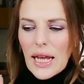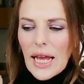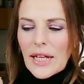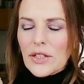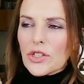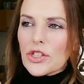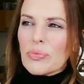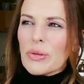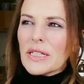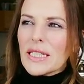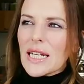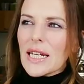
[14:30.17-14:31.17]
energy
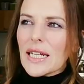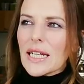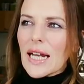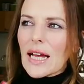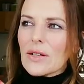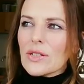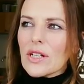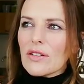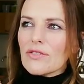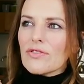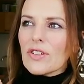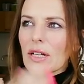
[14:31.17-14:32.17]
being taken out
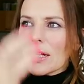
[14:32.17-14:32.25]
of